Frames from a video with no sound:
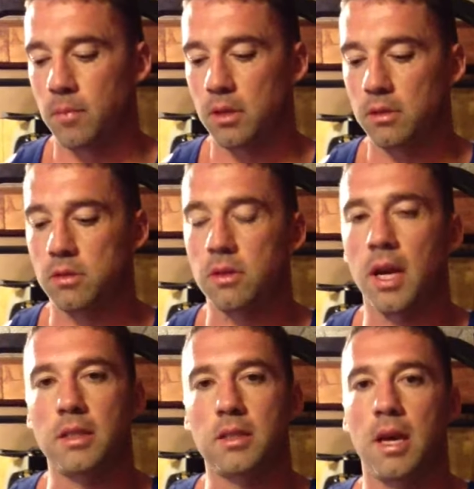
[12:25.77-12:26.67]

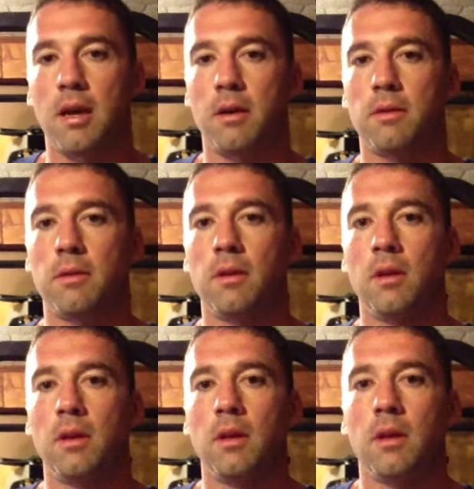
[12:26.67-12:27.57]
stretched out,
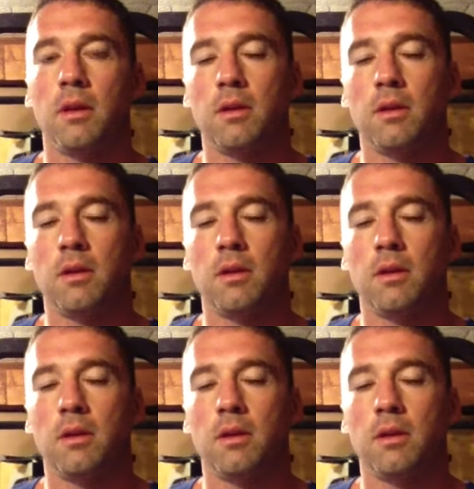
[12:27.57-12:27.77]
you're